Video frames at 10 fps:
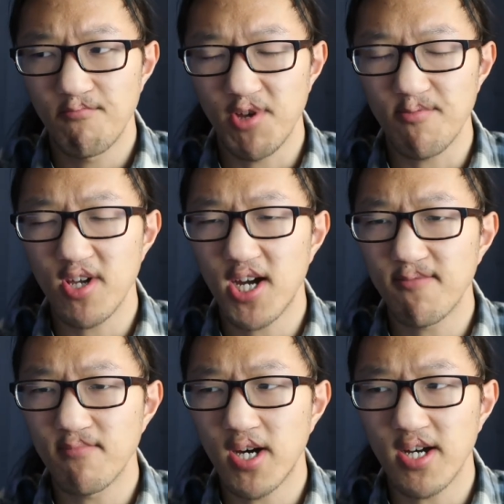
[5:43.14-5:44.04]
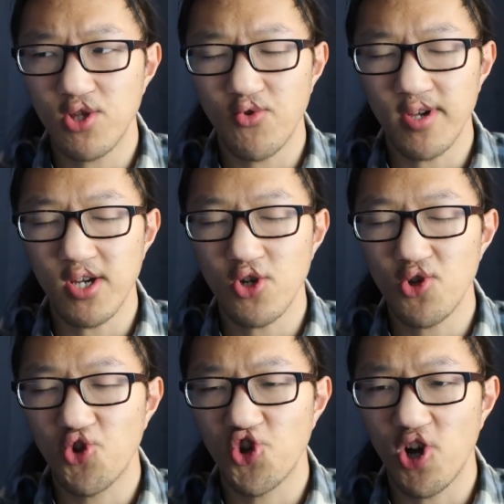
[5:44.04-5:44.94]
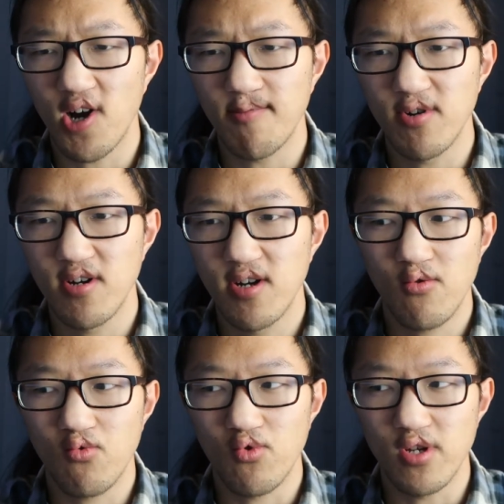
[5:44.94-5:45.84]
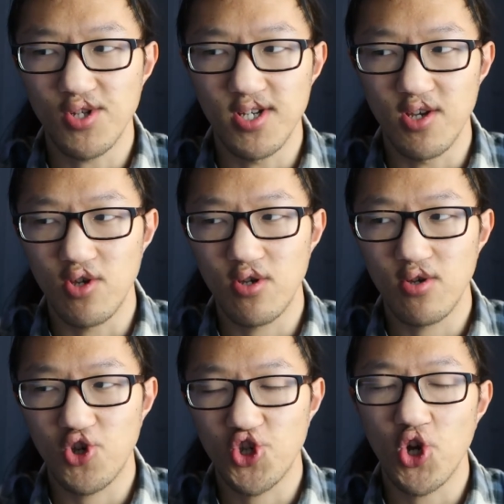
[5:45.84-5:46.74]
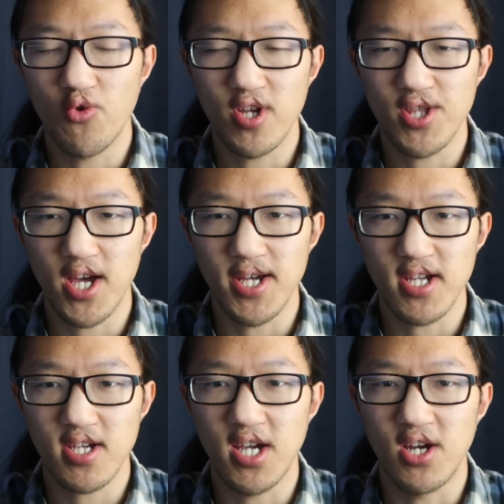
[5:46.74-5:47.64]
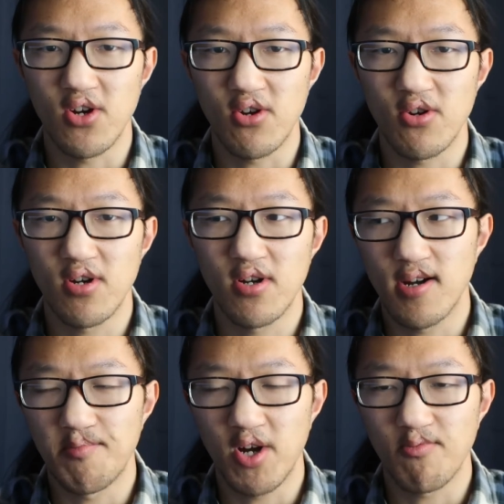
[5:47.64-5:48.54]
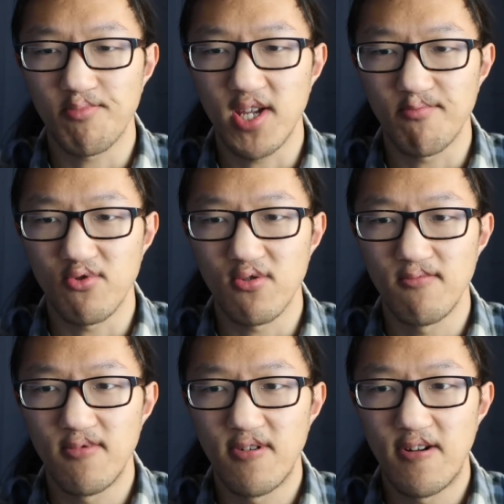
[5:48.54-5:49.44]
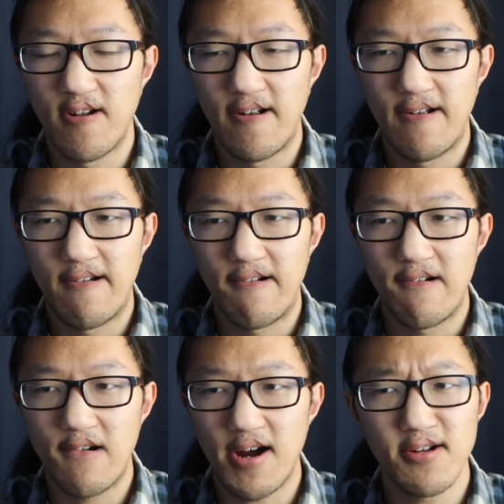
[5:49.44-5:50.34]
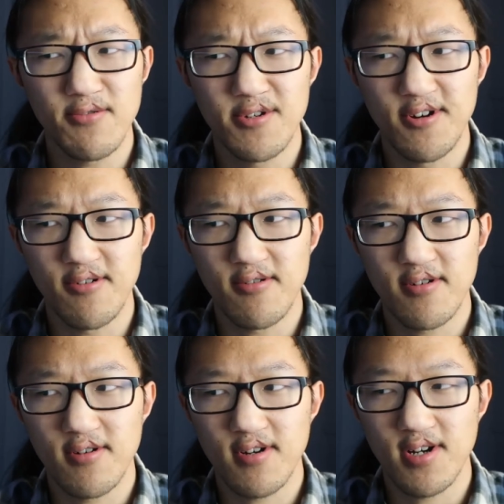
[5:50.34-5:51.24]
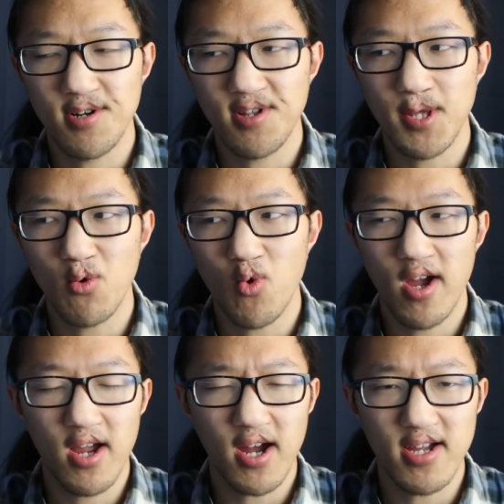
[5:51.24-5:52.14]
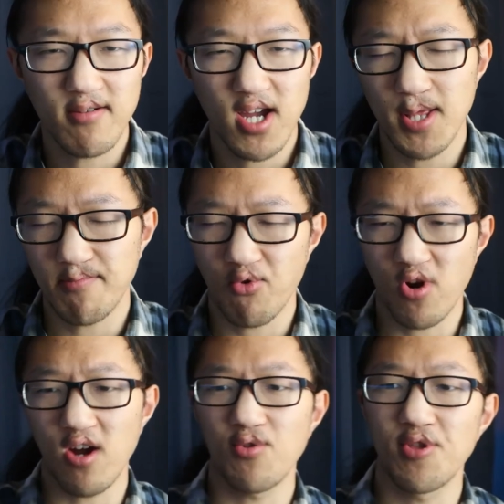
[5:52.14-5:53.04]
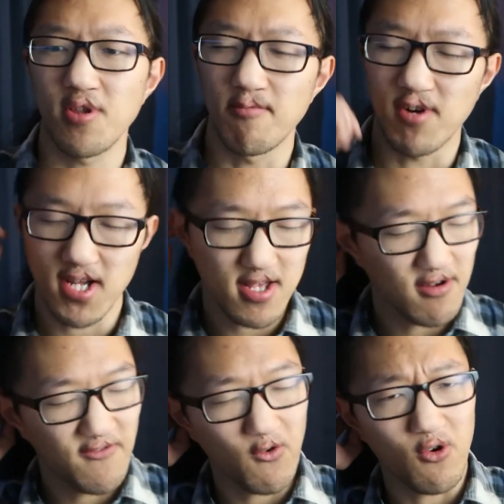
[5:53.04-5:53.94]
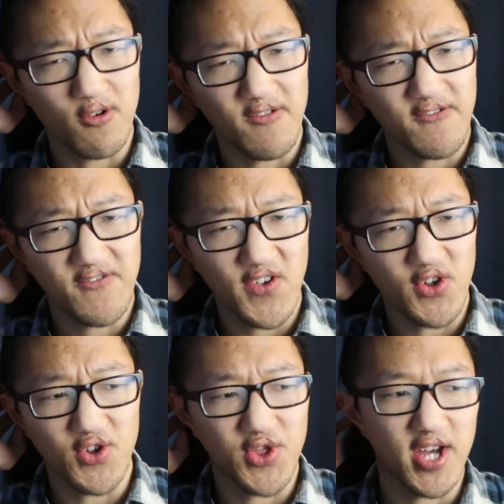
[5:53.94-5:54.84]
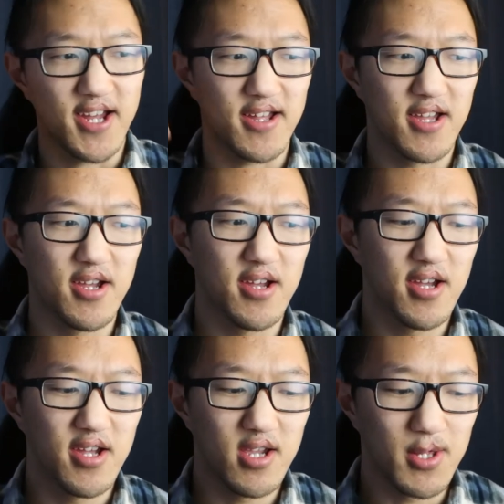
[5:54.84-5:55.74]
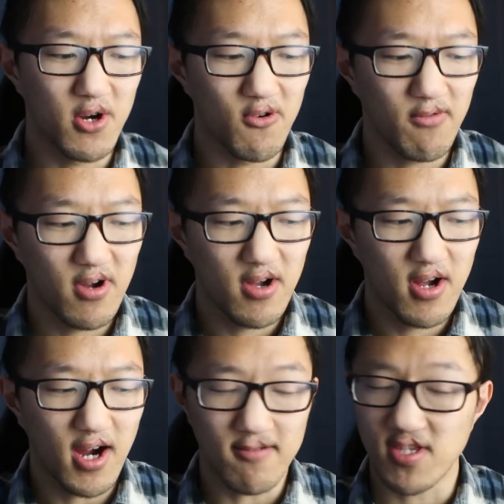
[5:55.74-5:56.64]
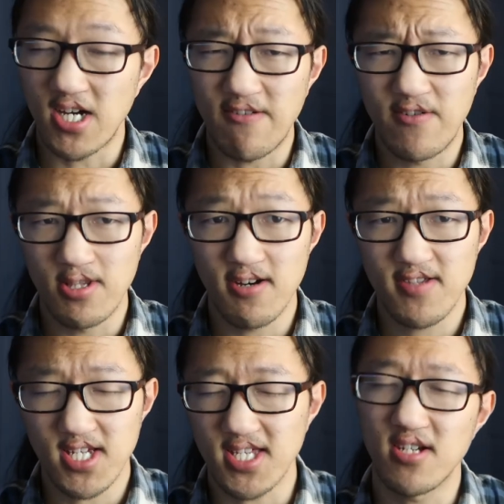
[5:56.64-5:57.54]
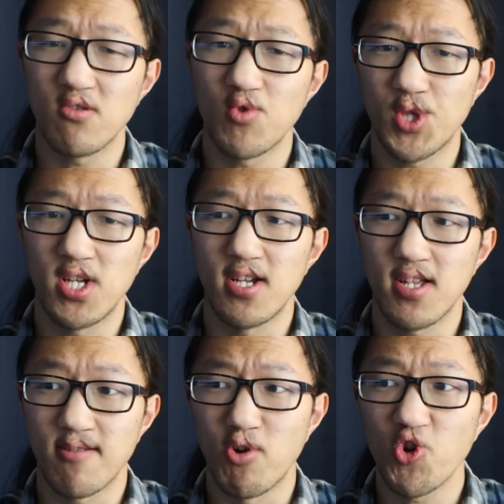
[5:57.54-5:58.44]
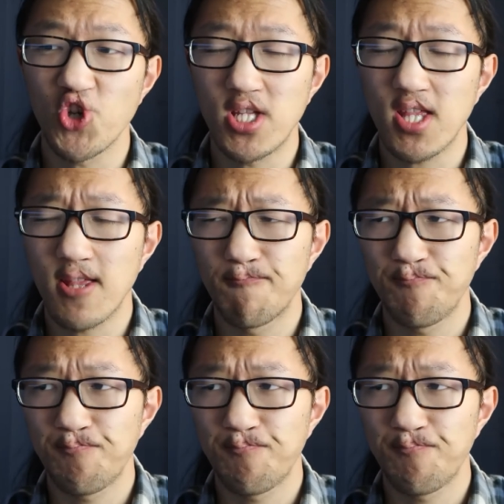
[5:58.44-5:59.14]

Maybe I'm not doing a good job really showing that I care about people. I don't know, because in a way I am kind of proud of myself for feeling that, you know, I'm tough enough to deal with these emotions.